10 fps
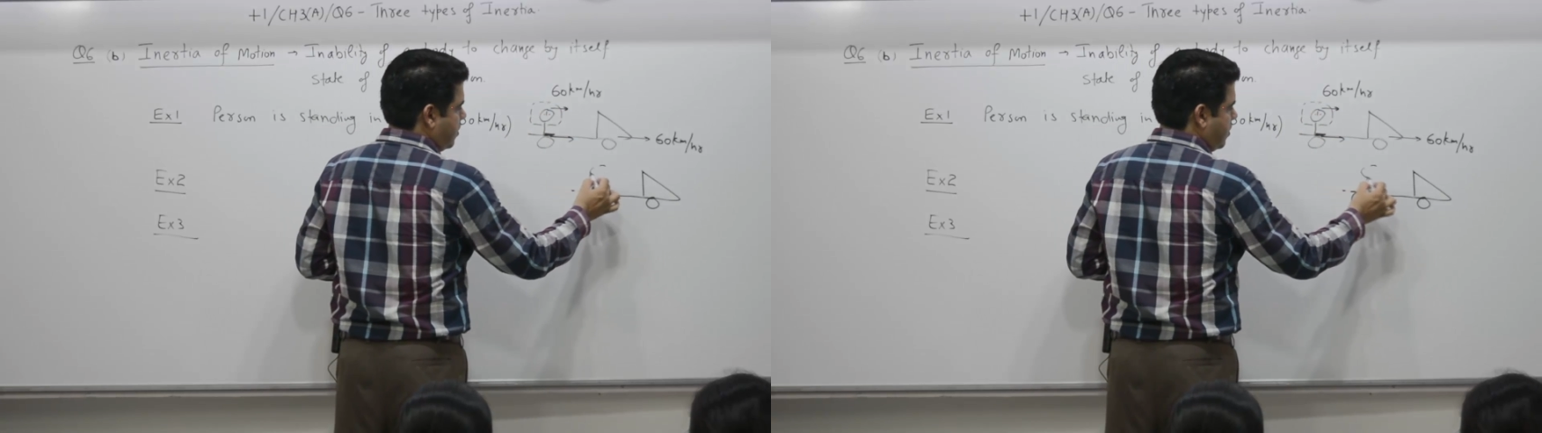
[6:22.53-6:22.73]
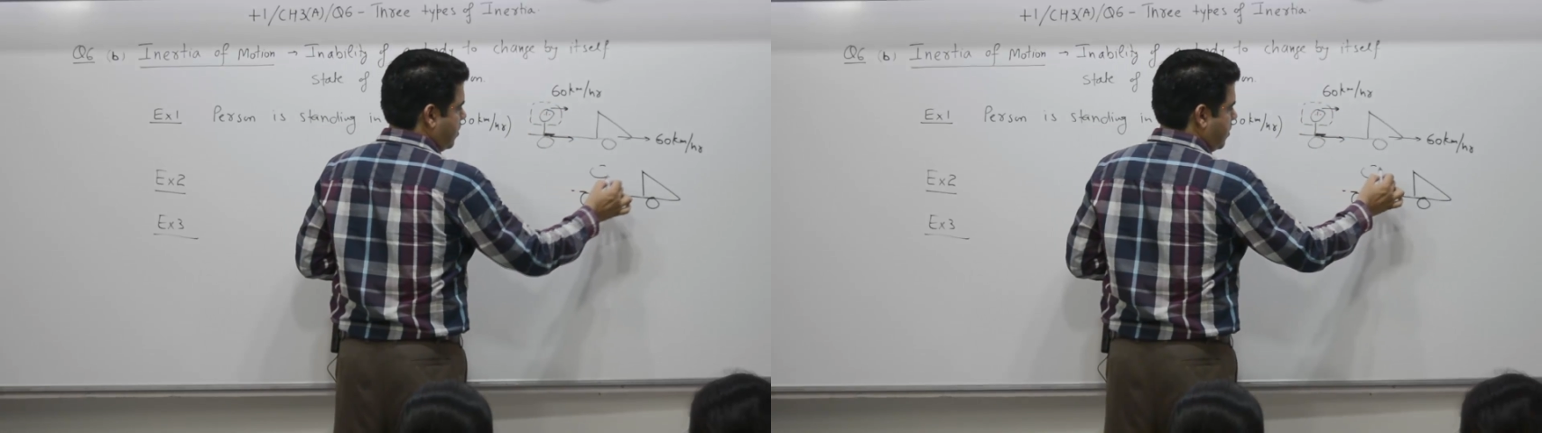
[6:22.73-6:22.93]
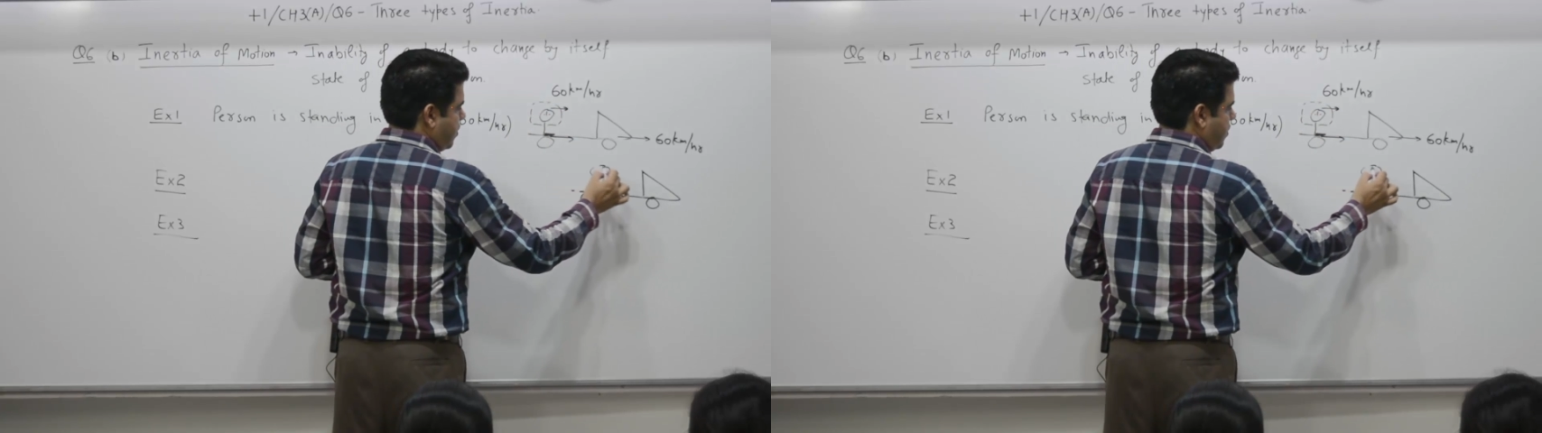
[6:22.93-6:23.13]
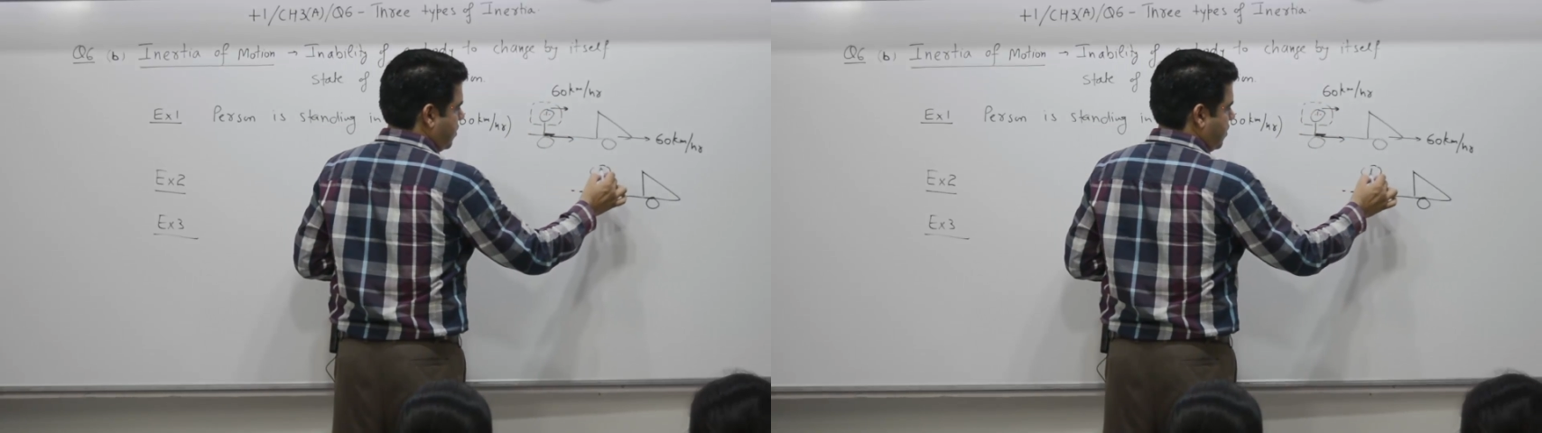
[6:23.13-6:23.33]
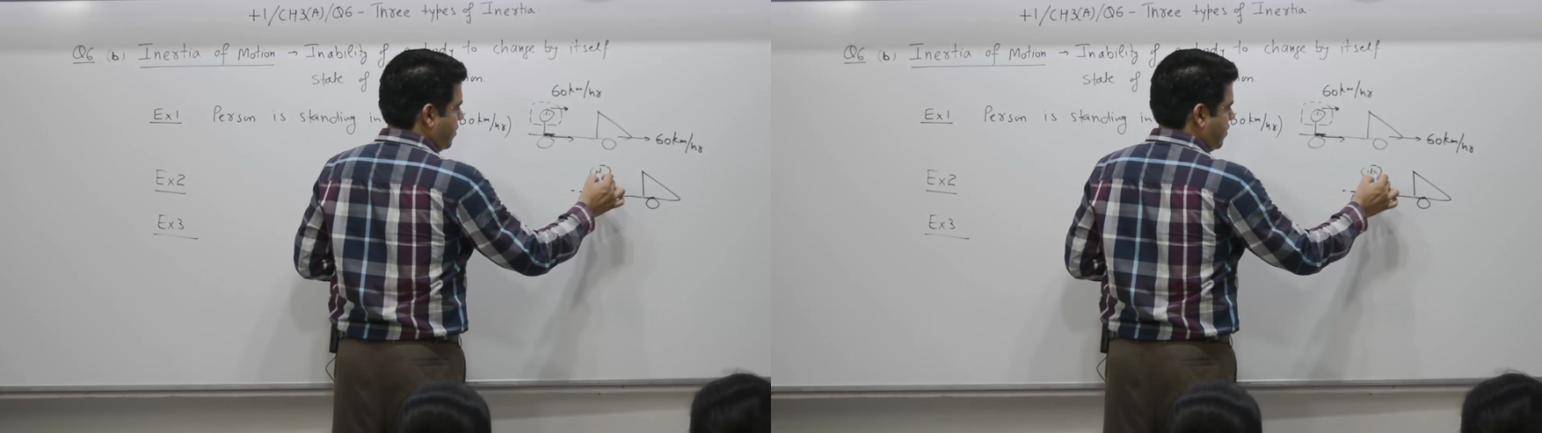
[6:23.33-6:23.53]

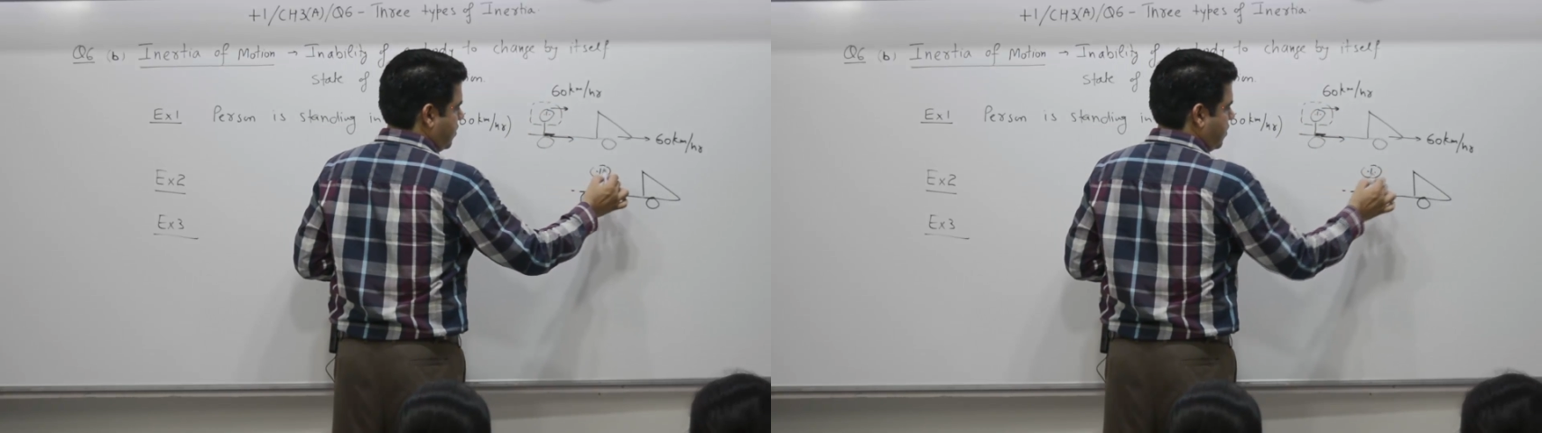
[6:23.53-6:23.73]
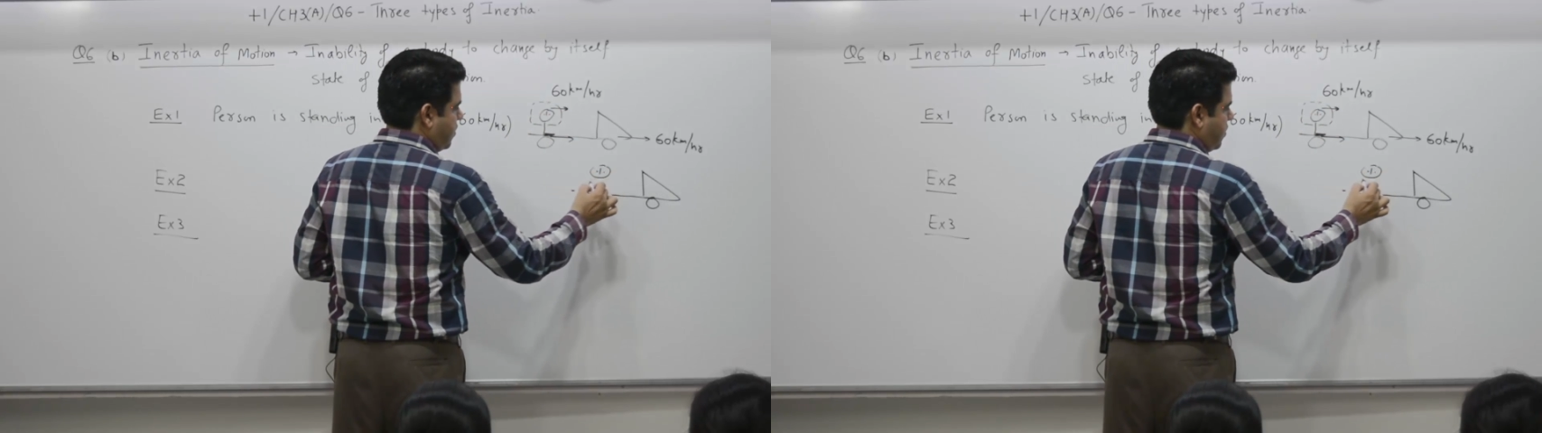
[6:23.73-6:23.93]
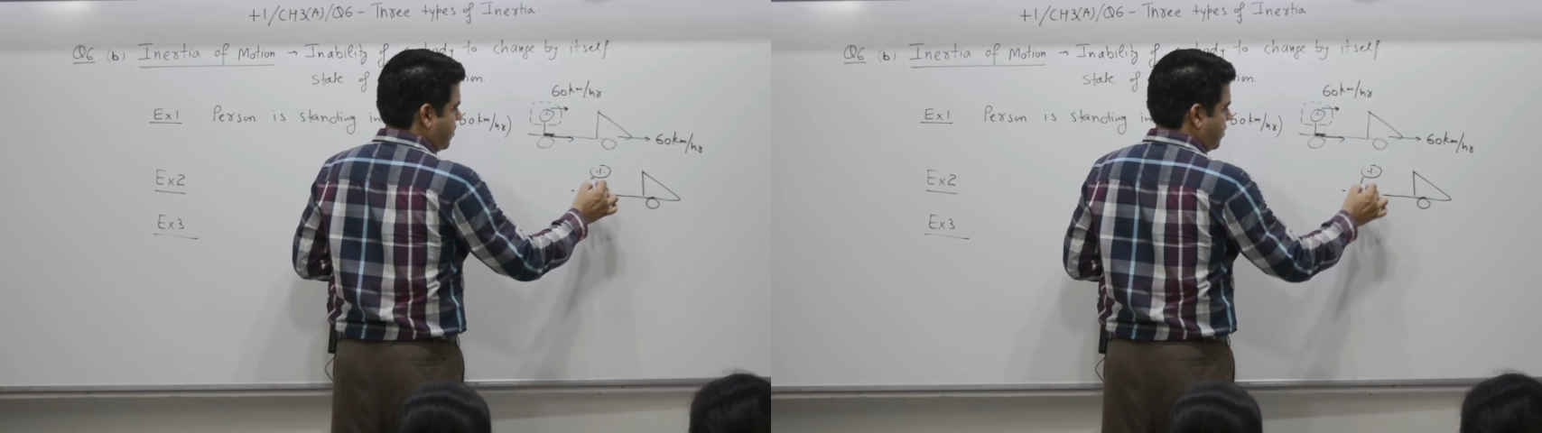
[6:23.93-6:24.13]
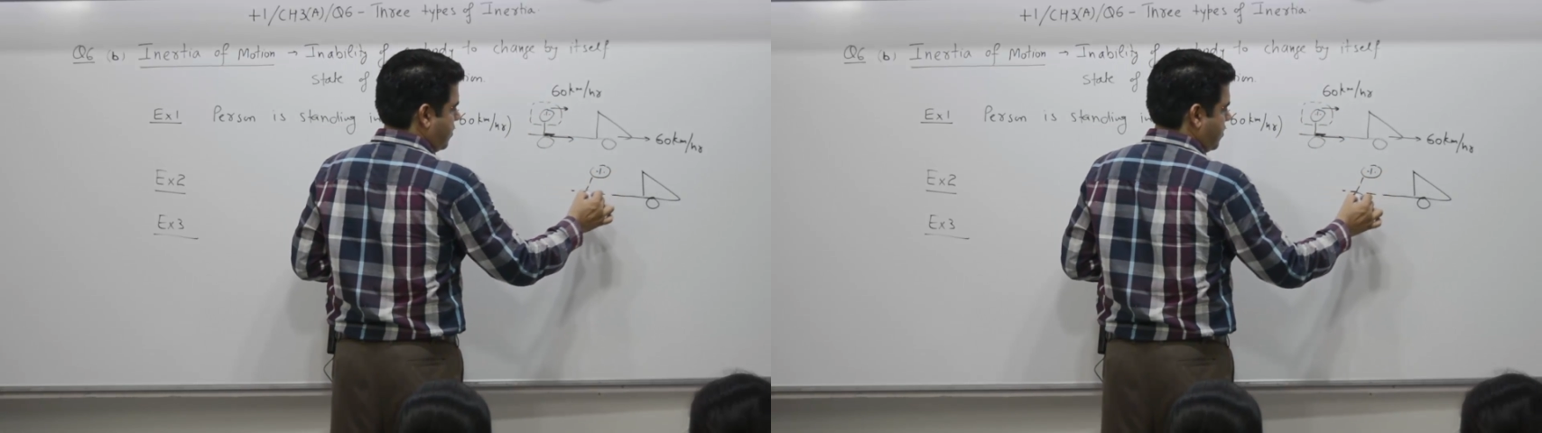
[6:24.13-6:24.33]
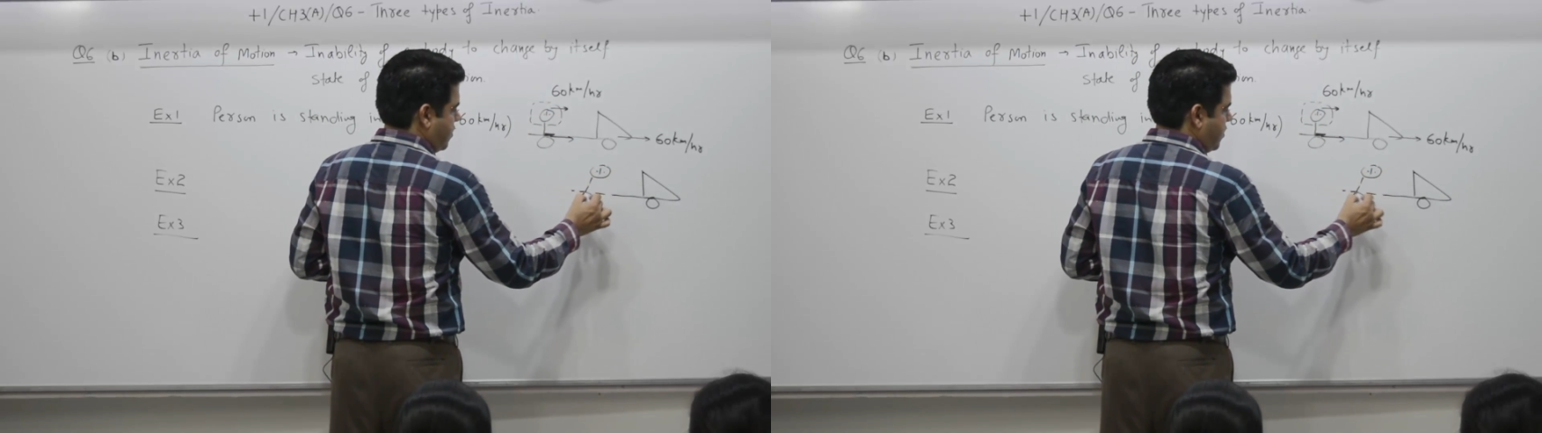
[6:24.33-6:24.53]
(silence)